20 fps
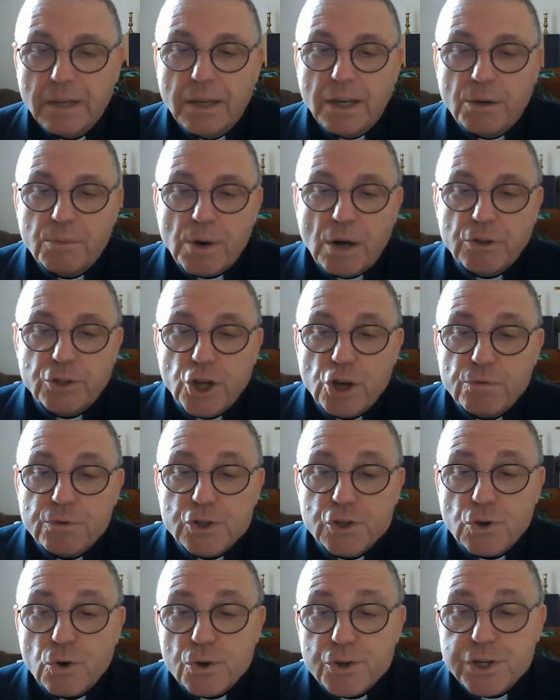Well, new
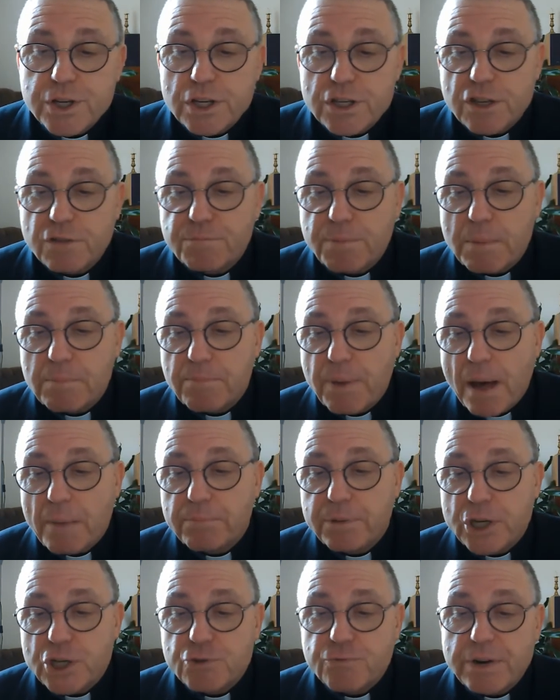resources have been
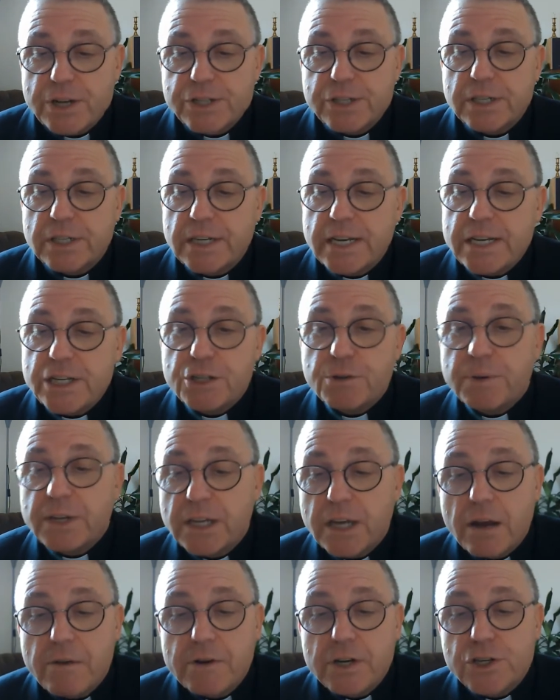published recently to
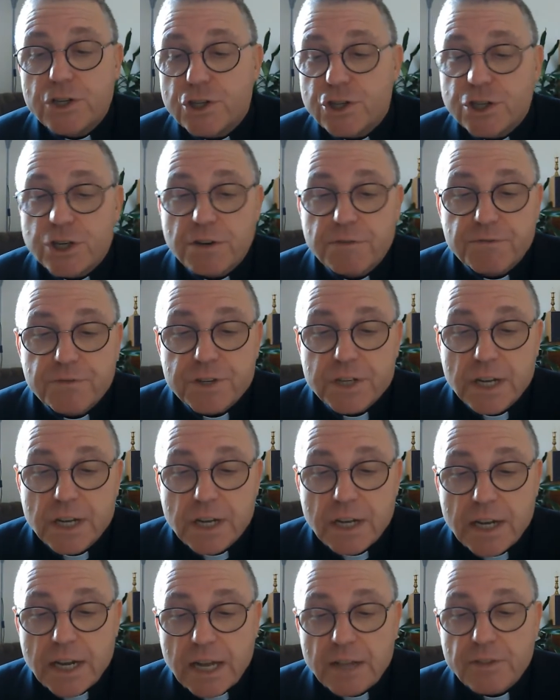encourage a shift
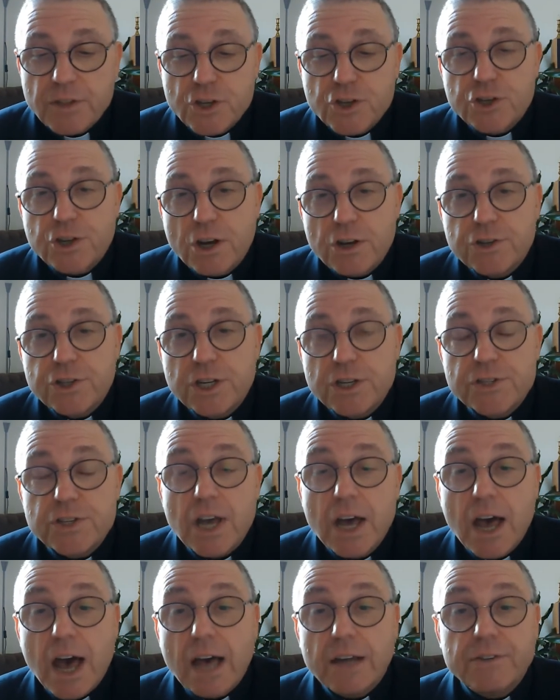in the Church's
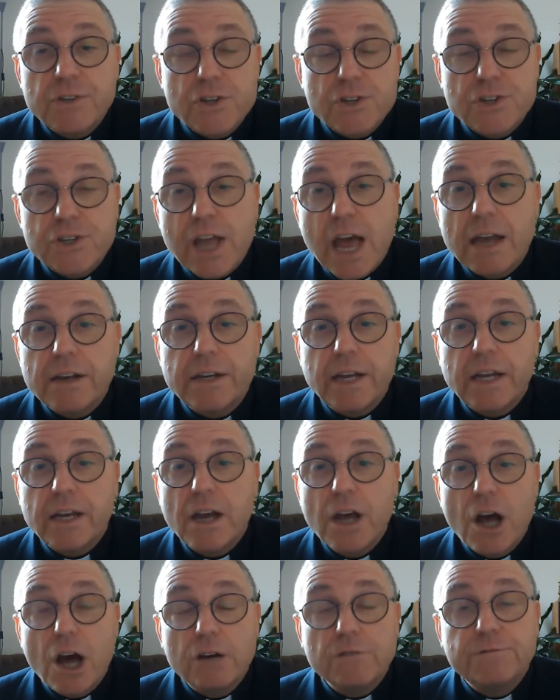understanding
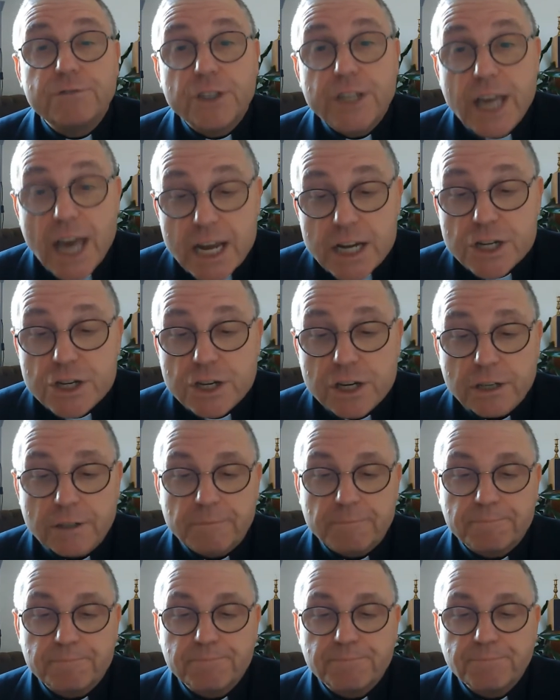of
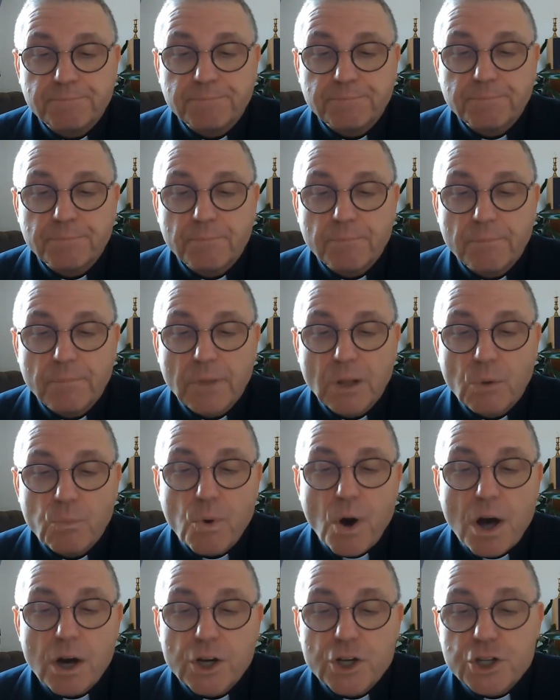vocation.
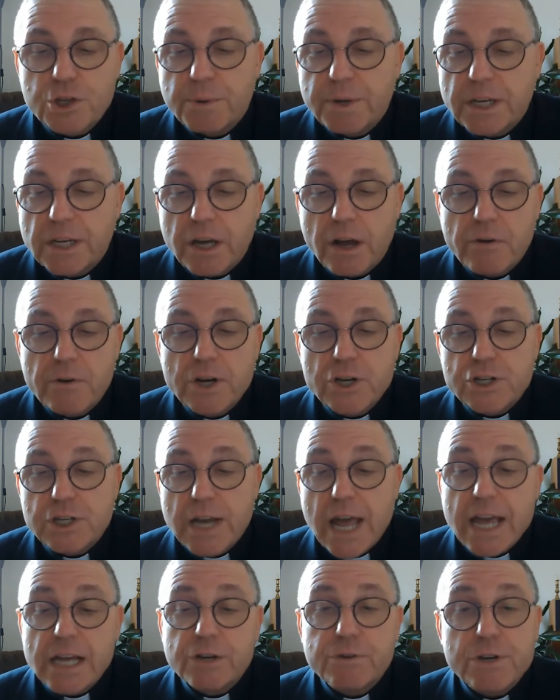Work to encourage
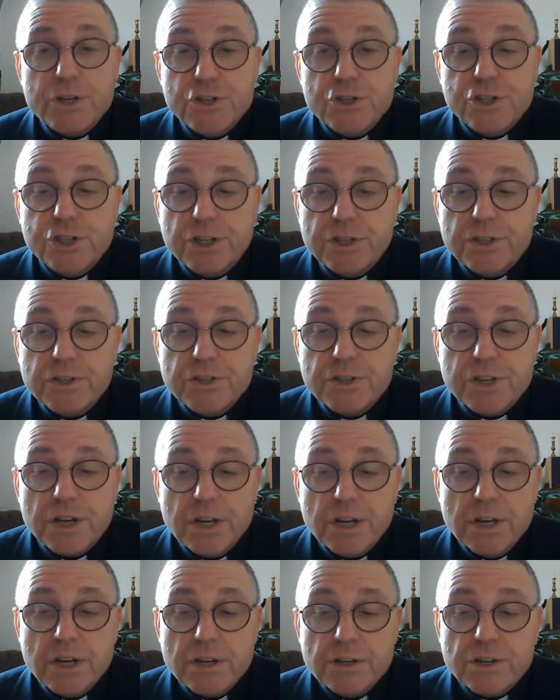lay Christians
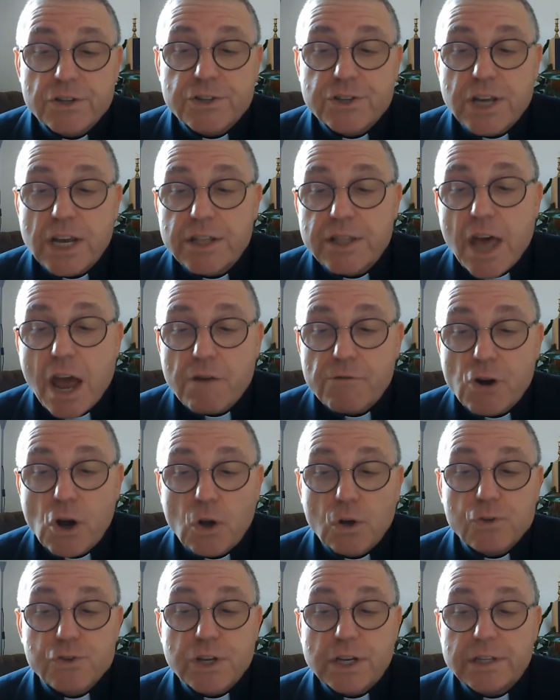to see their
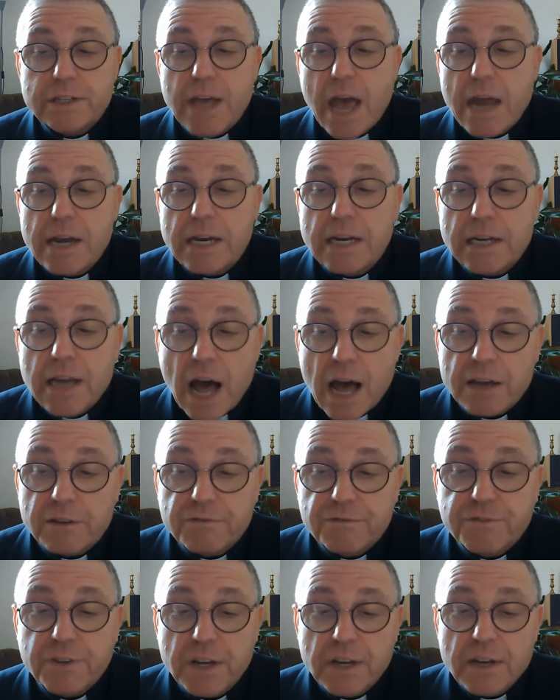roles in daily
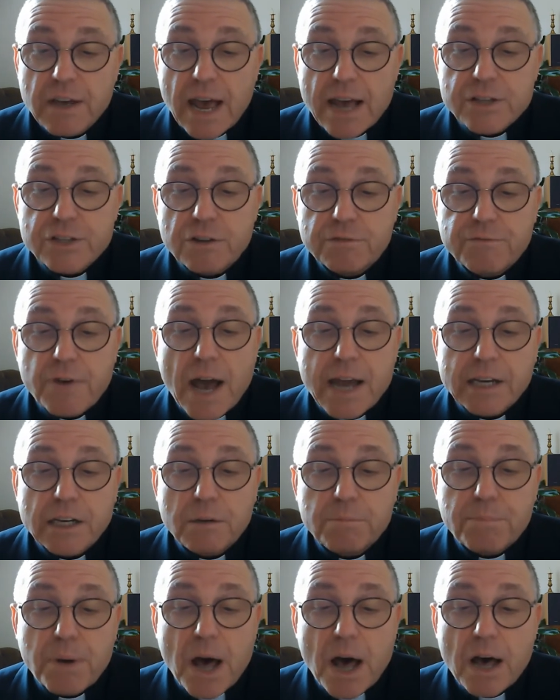life as a
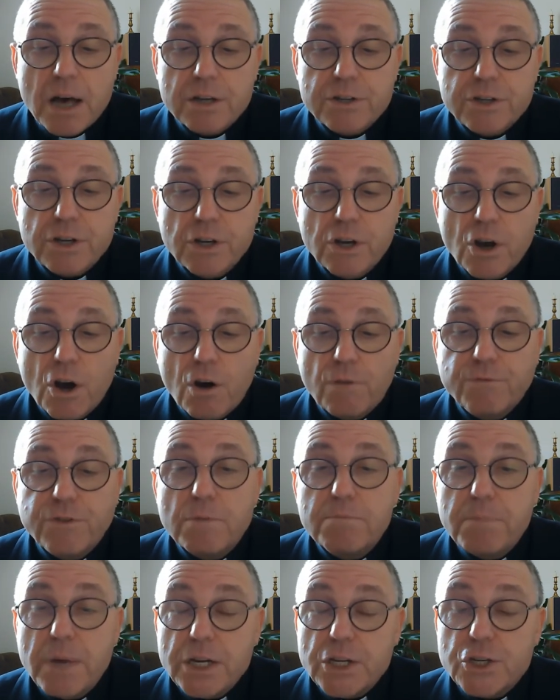vital part of the
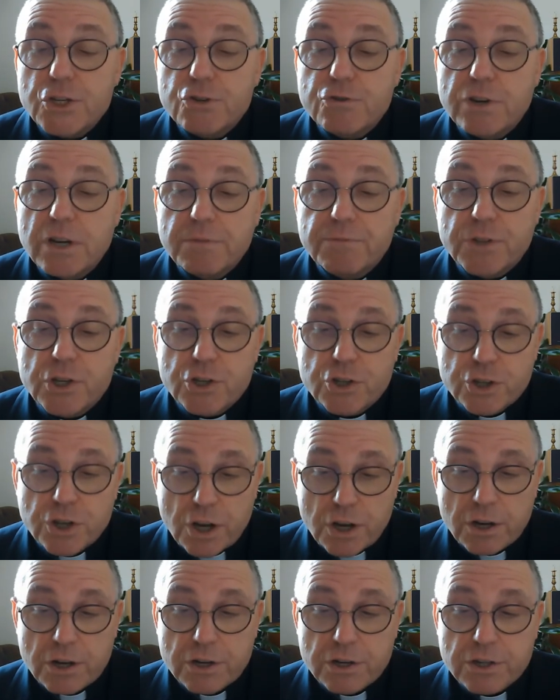ministry of the
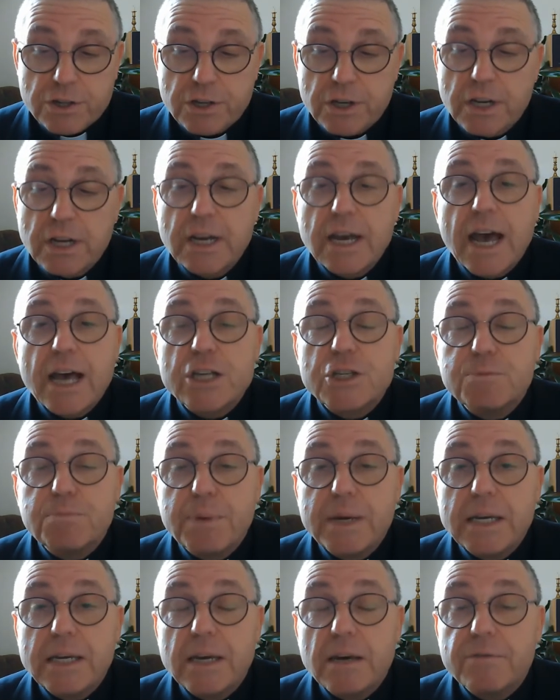Church has
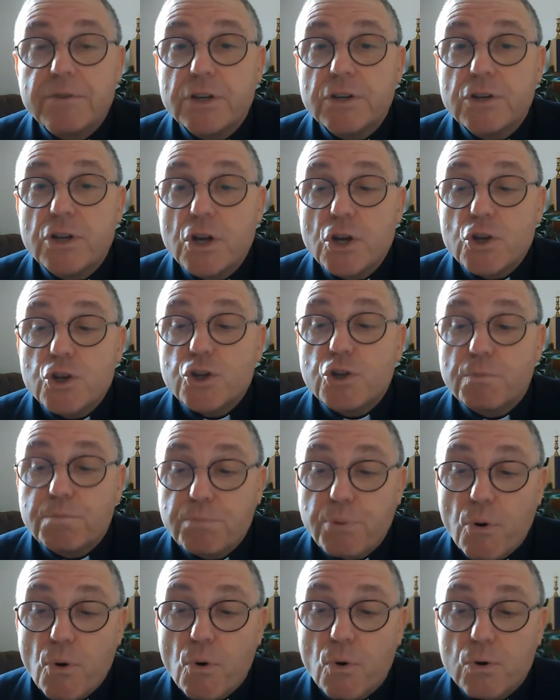been given
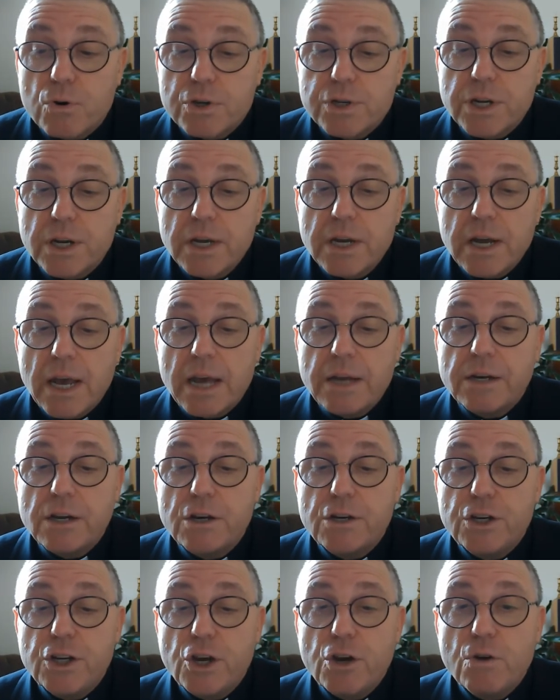support in a
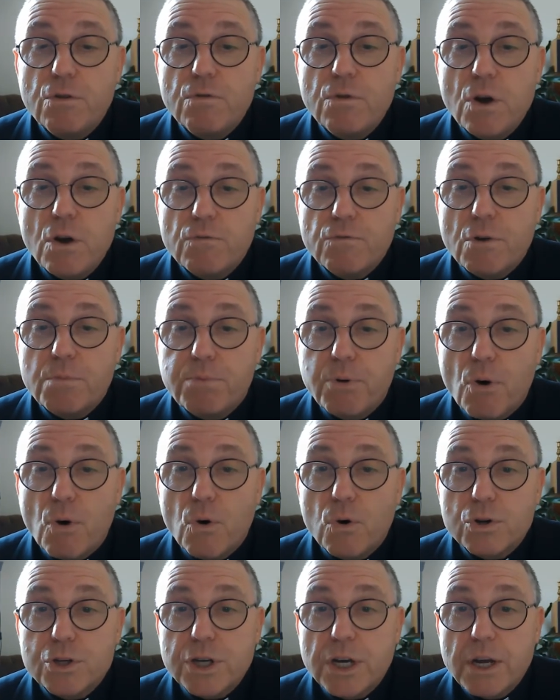new
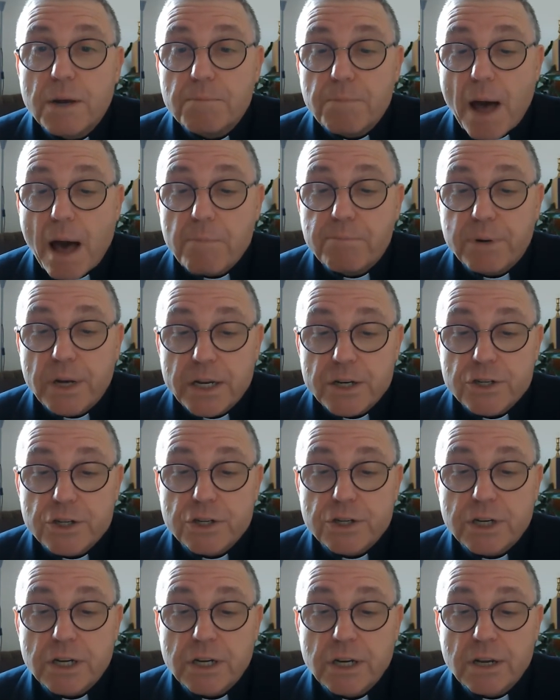report
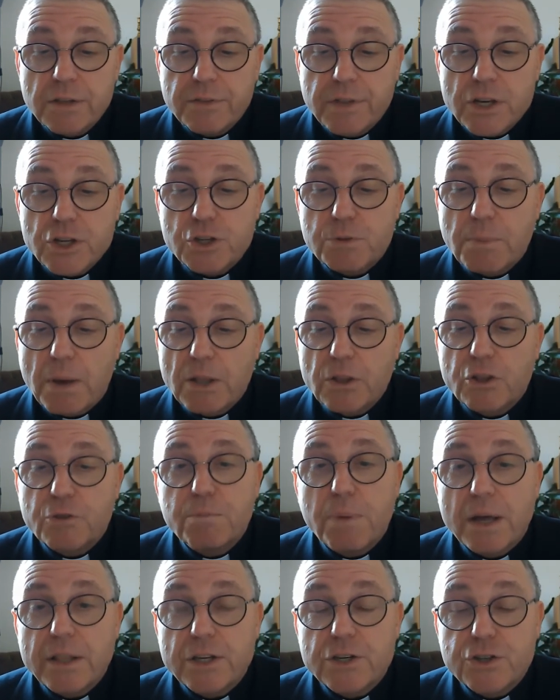published this month
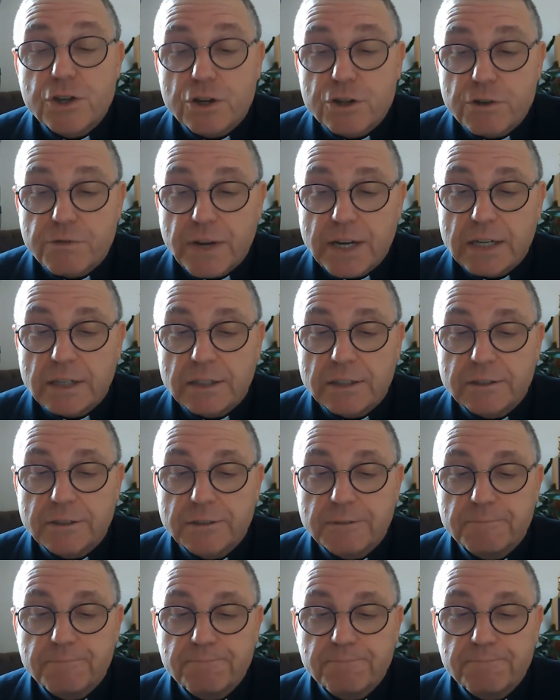by the Church of England.